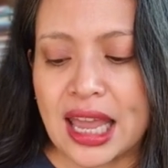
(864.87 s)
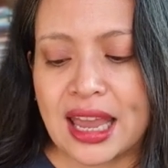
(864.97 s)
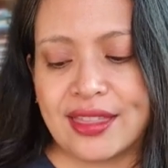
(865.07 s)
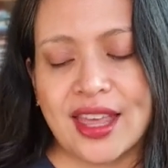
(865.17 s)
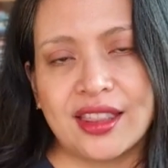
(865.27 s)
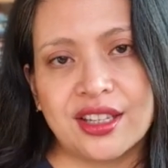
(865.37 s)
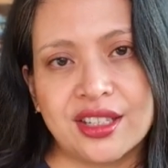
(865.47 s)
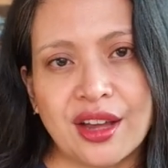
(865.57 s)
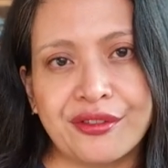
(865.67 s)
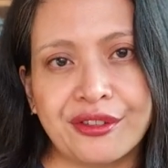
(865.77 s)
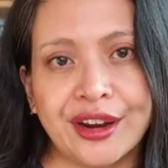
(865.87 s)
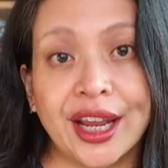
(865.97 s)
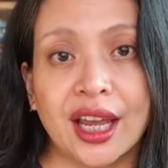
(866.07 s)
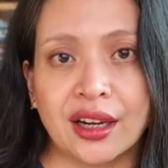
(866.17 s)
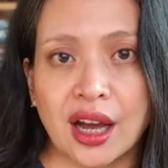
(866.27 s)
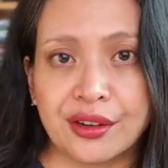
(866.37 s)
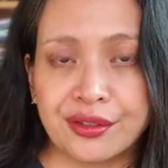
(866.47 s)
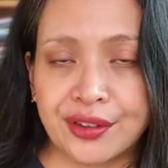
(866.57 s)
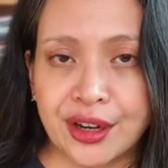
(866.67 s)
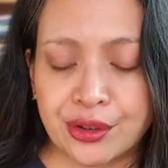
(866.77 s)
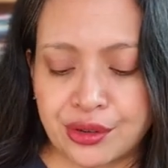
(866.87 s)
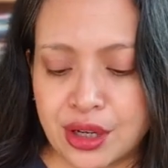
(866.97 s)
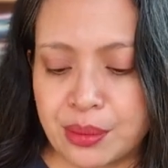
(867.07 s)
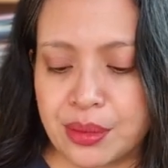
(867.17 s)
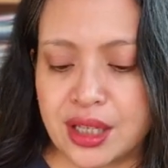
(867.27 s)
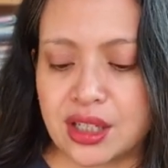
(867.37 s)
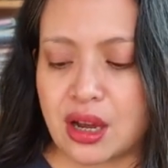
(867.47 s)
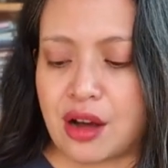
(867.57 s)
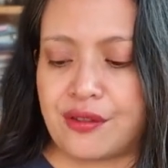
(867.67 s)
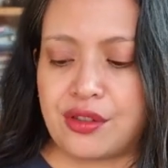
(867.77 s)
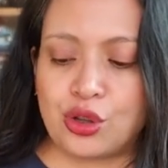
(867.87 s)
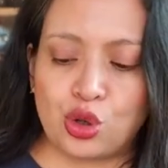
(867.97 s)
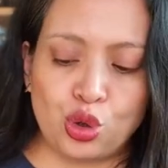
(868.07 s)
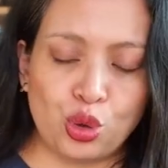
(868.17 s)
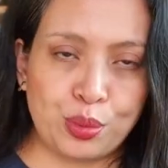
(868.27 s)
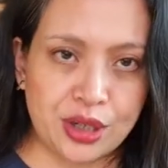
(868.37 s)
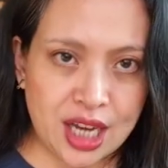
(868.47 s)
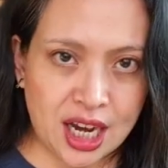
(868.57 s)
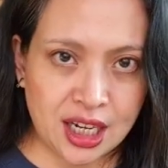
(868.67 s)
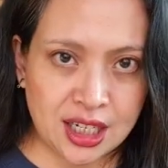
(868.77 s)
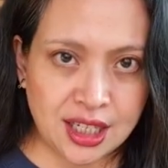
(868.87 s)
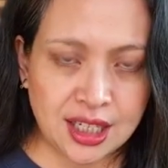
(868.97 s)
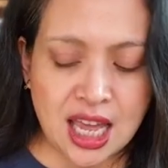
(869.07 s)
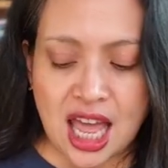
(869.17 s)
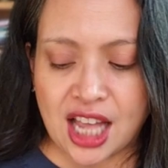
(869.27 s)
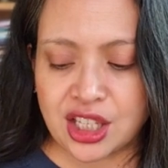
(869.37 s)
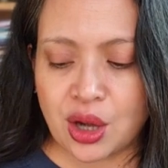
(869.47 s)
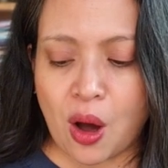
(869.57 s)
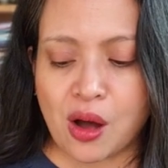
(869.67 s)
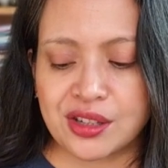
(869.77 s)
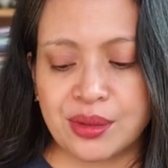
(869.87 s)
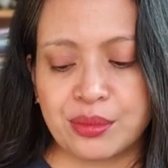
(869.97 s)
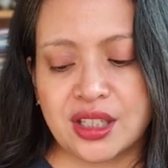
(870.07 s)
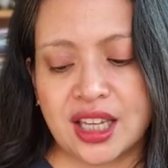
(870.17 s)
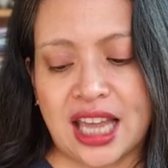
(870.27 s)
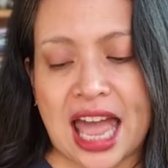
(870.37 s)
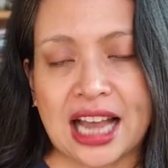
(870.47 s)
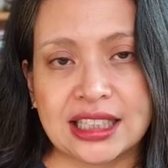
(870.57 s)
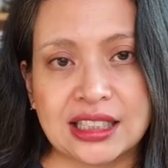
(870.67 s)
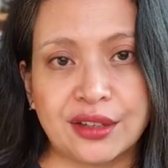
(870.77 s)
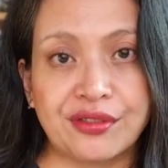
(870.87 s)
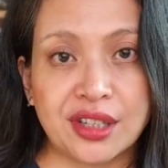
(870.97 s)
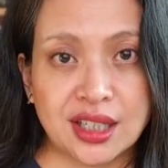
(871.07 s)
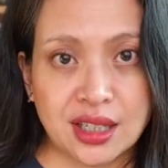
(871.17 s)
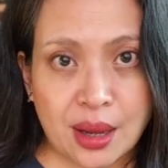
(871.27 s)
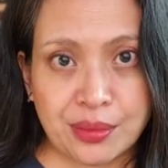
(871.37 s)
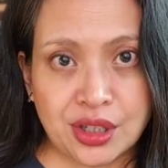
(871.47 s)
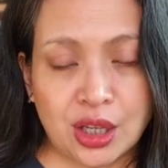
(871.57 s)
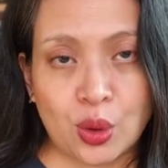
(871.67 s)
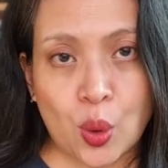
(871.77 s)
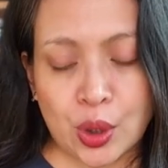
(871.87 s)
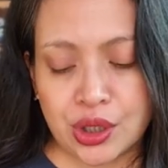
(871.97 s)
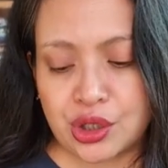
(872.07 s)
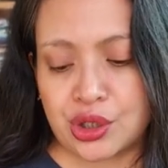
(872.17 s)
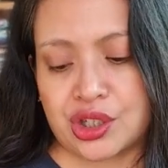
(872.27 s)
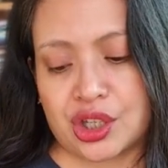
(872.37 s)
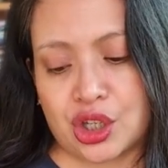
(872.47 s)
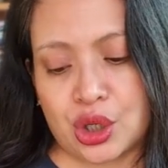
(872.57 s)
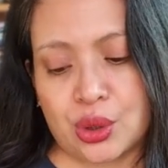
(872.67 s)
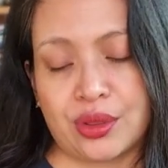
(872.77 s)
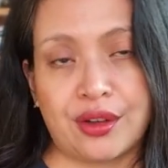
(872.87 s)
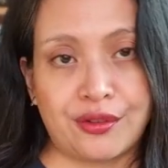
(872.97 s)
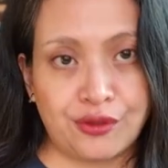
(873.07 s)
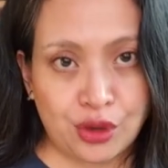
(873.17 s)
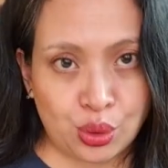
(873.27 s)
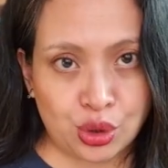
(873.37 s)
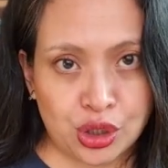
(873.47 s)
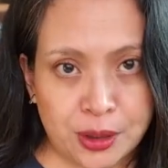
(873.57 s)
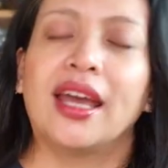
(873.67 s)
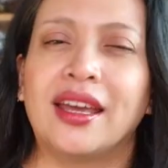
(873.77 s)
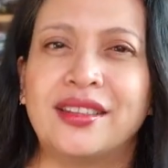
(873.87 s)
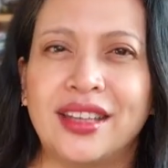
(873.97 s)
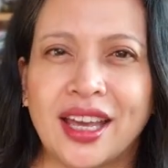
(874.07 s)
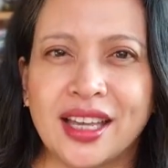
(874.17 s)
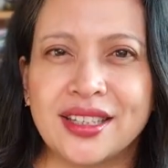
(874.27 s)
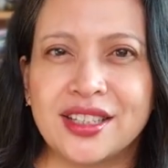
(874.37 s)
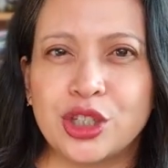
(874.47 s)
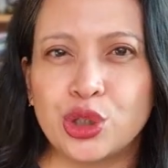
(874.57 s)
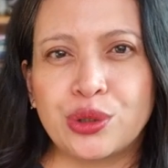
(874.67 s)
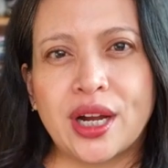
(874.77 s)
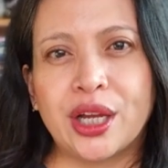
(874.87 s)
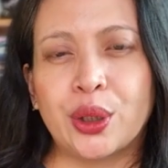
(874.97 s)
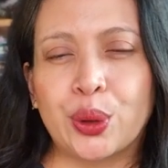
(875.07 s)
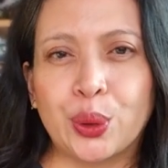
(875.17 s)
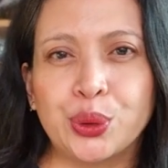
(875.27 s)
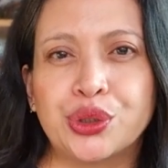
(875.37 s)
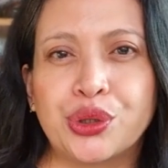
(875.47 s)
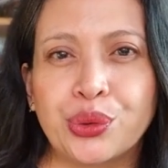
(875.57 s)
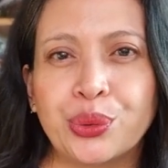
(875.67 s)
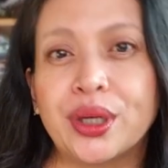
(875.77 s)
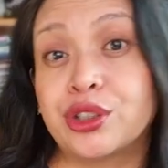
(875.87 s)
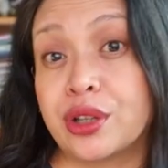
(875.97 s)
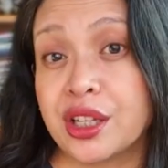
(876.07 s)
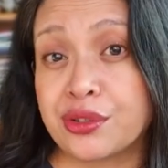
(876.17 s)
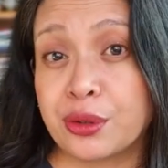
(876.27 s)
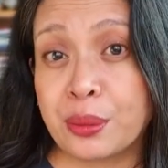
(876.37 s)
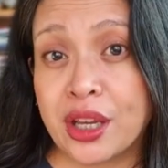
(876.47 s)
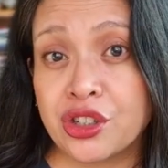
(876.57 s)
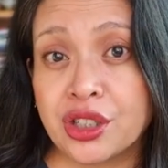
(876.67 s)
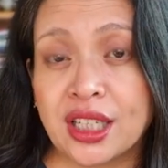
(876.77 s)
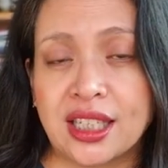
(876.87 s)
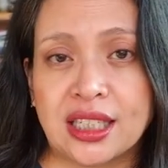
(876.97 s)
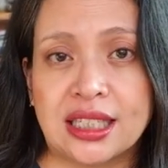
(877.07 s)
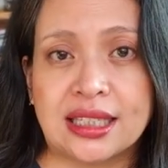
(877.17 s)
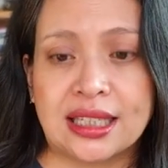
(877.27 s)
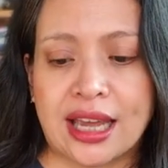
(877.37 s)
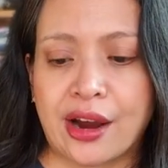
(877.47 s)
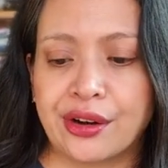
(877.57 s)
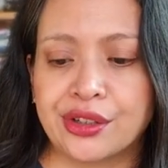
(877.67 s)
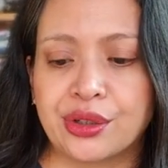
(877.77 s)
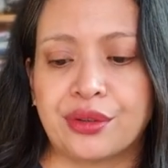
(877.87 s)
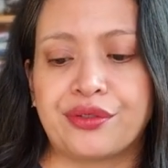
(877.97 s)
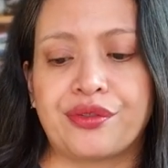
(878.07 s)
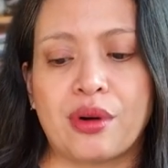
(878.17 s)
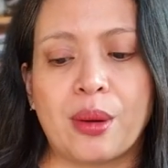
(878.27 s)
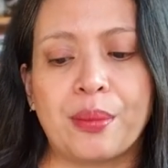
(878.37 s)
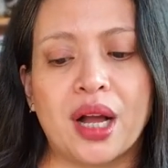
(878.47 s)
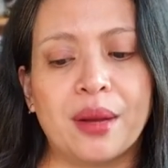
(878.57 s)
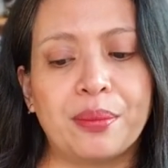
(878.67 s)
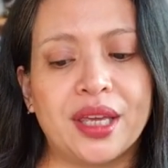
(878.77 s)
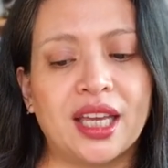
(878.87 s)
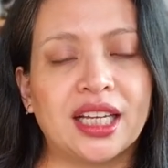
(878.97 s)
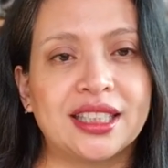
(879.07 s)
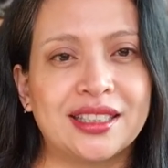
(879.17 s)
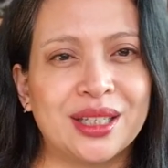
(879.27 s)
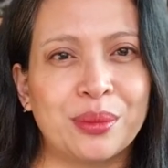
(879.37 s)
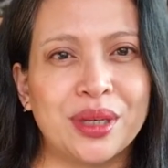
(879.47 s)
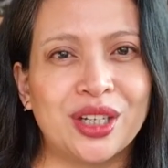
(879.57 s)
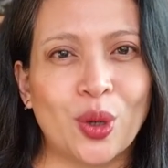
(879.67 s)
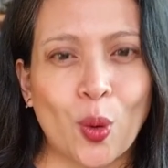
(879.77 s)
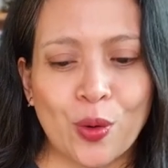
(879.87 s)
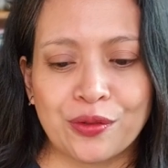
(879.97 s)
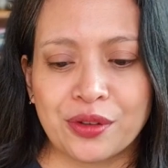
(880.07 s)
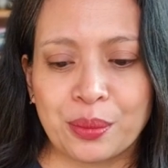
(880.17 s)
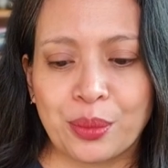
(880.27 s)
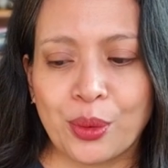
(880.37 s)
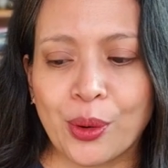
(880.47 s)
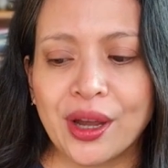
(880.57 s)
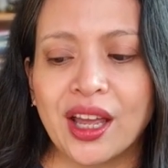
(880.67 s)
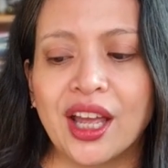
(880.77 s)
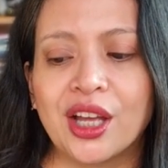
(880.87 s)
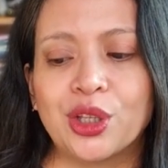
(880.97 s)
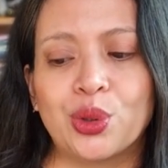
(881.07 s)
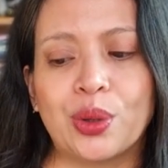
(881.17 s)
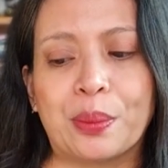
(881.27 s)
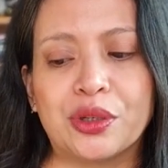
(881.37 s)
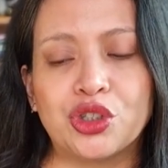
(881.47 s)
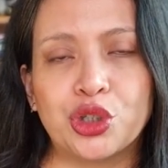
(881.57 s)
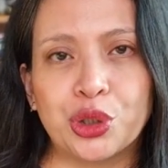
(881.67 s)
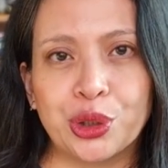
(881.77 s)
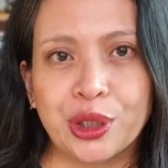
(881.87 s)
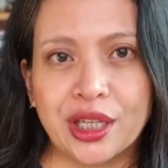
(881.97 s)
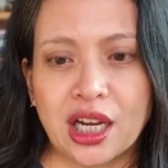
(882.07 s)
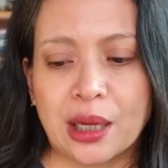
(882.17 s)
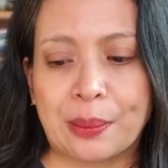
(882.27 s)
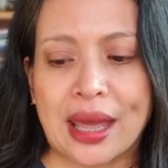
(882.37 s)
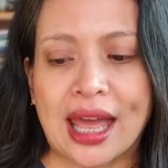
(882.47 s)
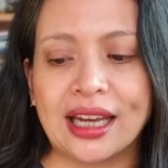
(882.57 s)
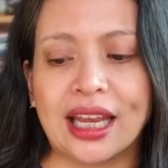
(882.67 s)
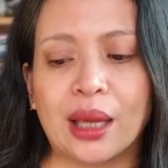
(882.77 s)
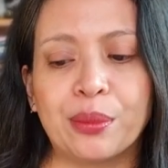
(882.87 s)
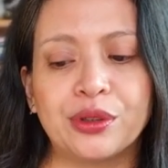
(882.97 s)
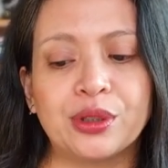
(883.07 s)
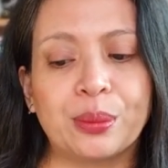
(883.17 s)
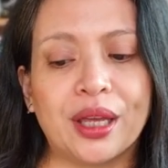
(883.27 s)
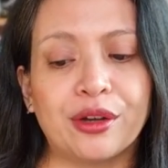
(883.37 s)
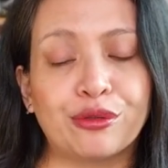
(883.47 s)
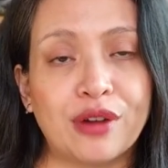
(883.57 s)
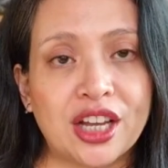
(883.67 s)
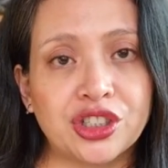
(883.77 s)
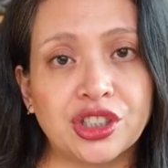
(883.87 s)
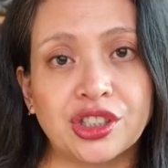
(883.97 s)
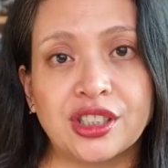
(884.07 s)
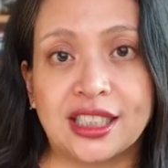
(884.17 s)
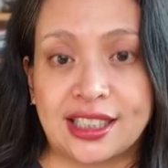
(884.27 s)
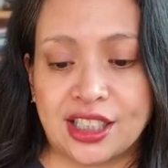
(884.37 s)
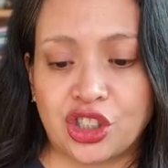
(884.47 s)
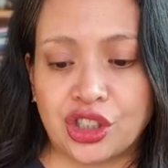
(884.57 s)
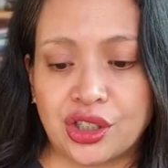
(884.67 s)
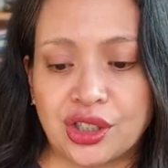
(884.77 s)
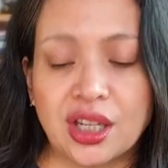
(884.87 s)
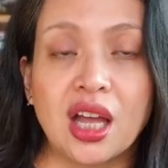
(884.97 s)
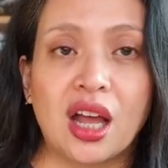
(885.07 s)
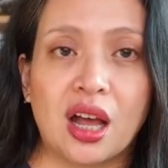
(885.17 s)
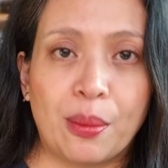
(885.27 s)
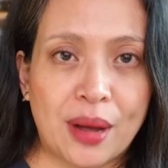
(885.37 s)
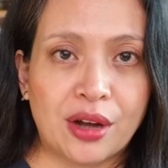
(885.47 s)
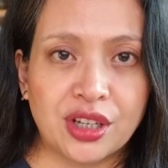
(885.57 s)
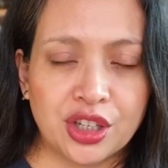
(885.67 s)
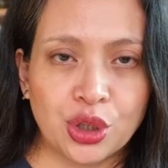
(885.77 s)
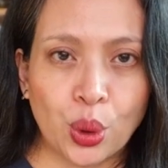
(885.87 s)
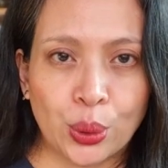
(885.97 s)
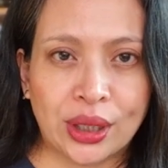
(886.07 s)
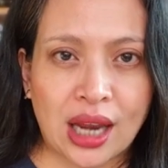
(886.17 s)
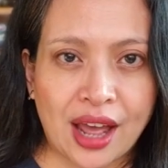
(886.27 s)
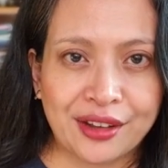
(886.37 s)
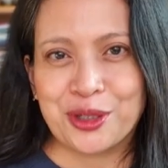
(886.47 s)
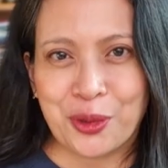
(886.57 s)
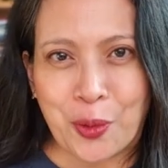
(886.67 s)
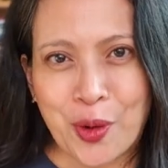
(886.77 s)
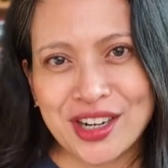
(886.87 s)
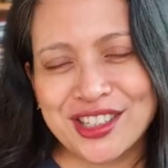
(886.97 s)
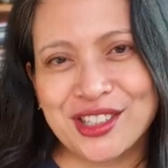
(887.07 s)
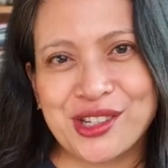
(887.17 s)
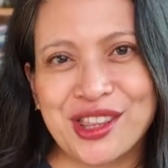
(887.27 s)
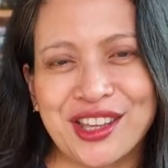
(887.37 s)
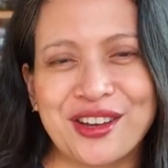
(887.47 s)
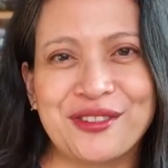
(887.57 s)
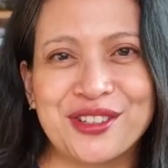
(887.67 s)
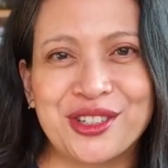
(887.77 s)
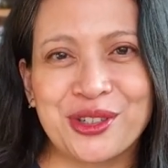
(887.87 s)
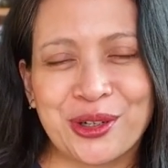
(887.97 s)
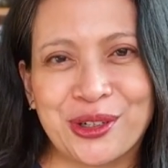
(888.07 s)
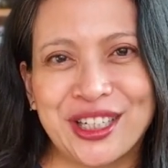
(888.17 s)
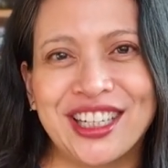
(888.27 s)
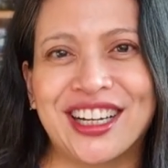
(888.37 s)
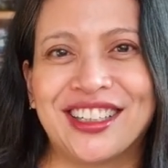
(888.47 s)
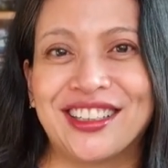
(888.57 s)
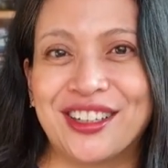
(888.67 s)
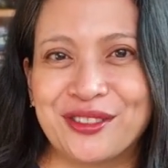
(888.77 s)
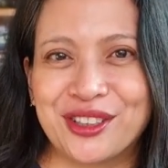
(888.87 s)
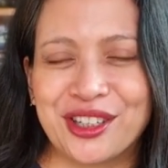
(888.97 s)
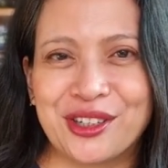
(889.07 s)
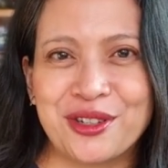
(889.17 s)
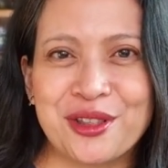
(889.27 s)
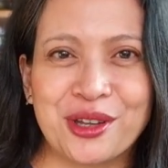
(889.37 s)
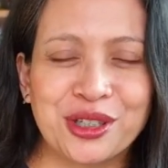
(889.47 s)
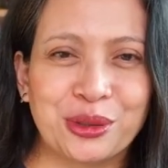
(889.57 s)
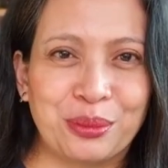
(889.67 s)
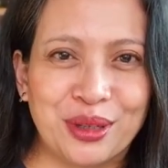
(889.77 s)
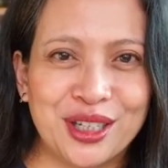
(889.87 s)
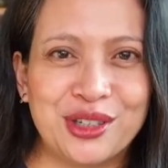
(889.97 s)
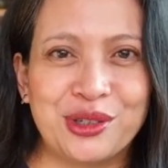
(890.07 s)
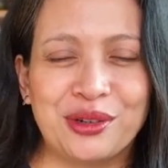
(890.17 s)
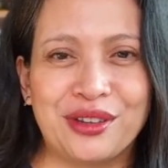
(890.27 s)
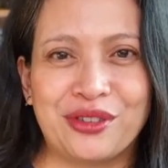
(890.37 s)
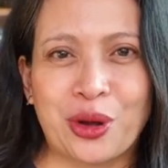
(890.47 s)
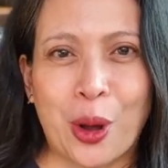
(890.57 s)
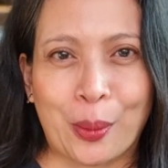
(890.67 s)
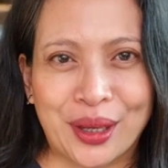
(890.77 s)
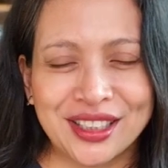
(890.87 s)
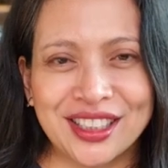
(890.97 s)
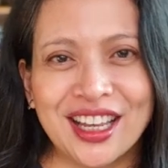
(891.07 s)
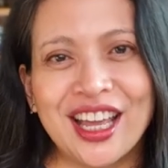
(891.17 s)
in that the suffering and unfair treatment of the two protagonists has caused them to take active steps in order to secure their future. In the end, Sijurai goes through a transformation in his character from being a timid orphan boy to a mature young man able to make rational decisions about his own life. So what did you think of this story? I'd love to hear your thoughts, so please do leave a comment.